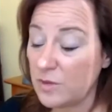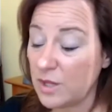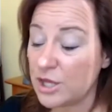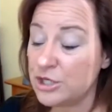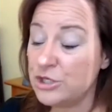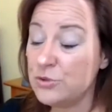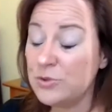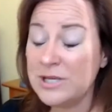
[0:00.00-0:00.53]

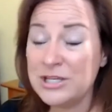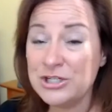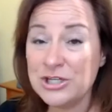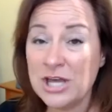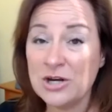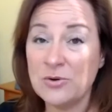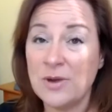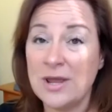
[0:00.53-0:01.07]
You can
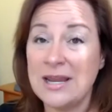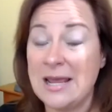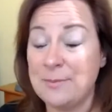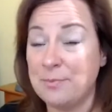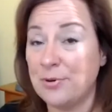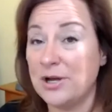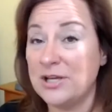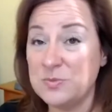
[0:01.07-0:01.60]
generate a
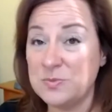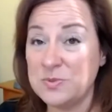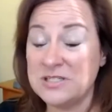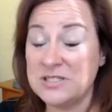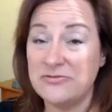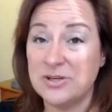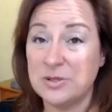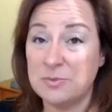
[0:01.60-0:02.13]

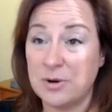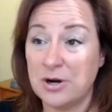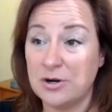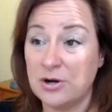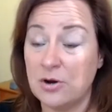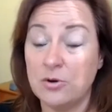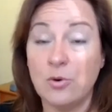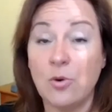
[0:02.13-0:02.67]
price-specific
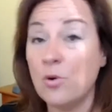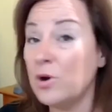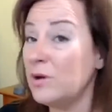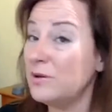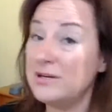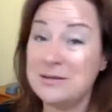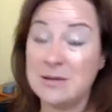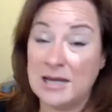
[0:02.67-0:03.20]
barcode or
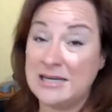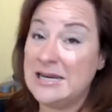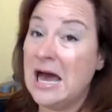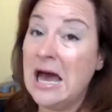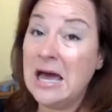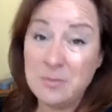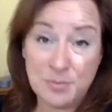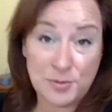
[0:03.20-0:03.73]
a
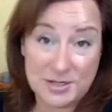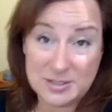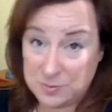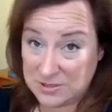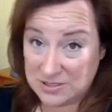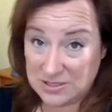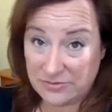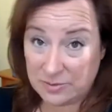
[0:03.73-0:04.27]

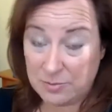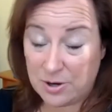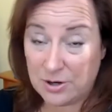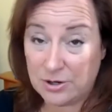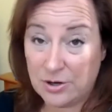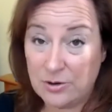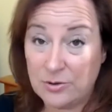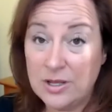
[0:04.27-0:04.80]
non-price-specific
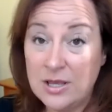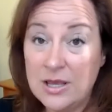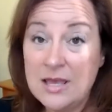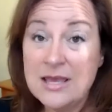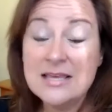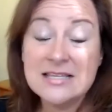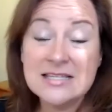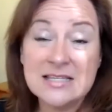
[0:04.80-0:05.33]
barcode
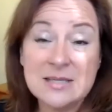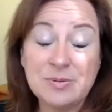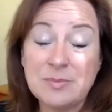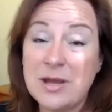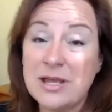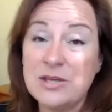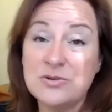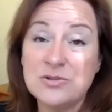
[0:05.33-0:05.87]
simply
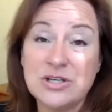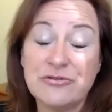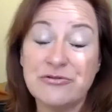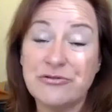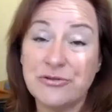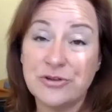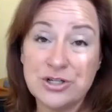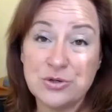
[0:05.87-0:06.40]
by using a
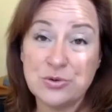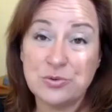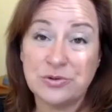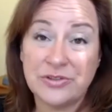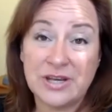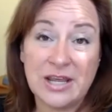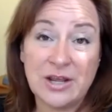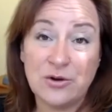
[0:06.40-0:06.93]
free tool
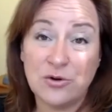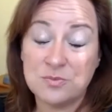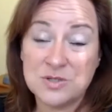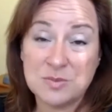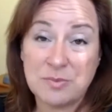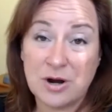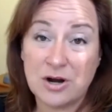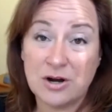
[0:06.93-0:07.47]
that Ingram
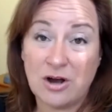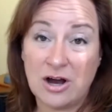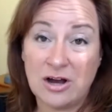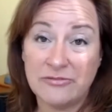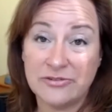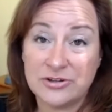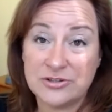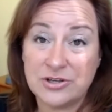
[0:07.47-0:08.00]
Spark
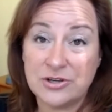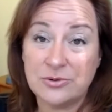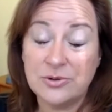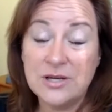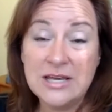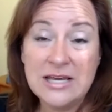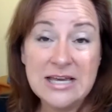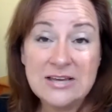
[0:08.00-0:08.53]
offers you.
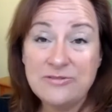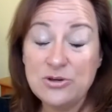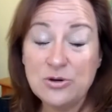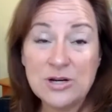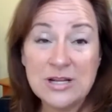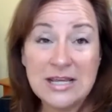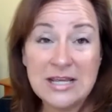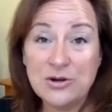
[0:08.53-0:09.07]
If you go
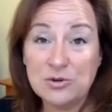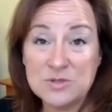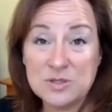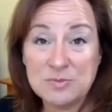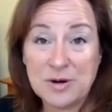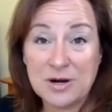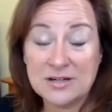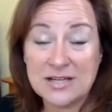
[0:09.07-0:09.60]
to
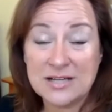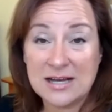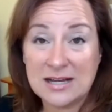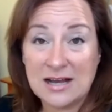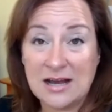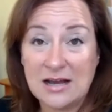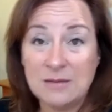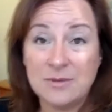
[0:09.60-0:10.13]

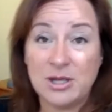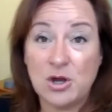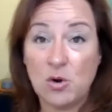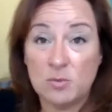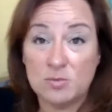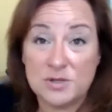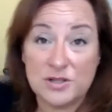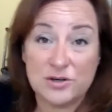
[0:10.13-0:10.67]
ingramspark.com and go
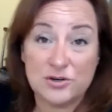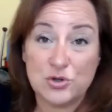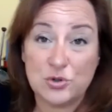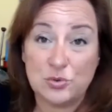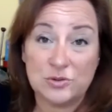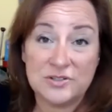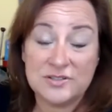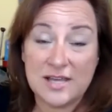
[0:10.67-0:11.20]
up to their
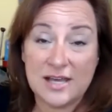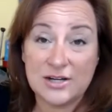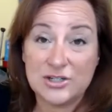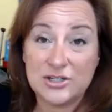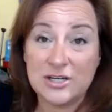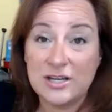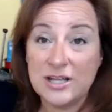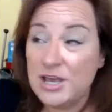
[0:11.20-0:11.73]
tools
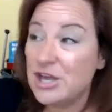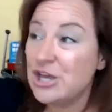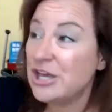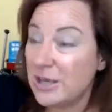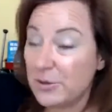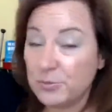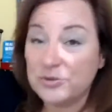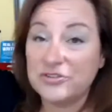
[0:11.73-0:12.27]
section,
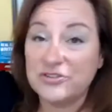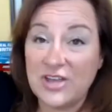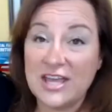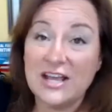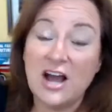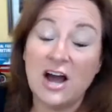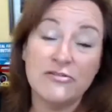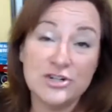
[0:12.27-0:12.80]
it will say
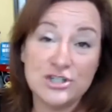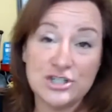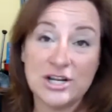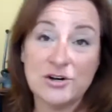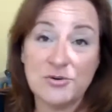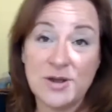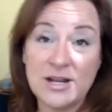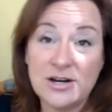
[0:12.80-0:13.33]
cover
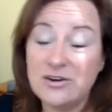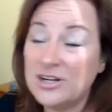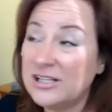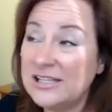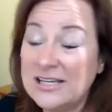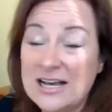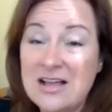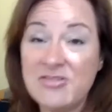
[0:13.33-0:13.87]
generator.
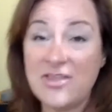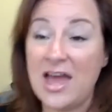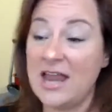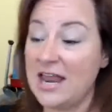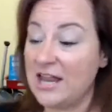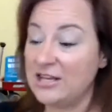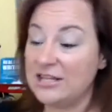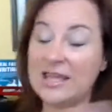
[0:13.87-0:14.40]
Click on that
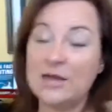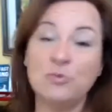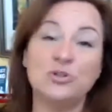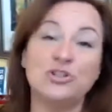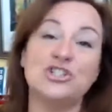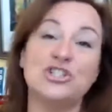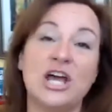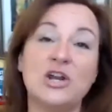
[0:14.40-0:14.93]
and they will
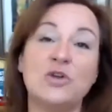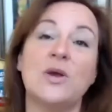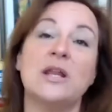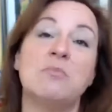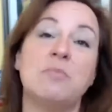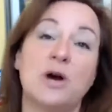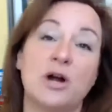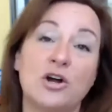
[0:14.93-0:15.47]
generate a
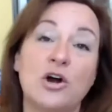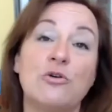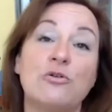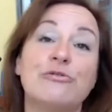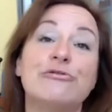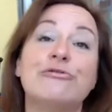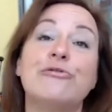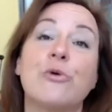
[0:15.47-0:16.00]

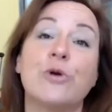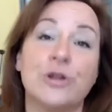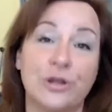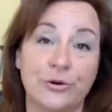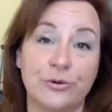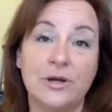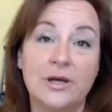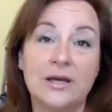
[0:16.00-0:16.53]
barcode for you.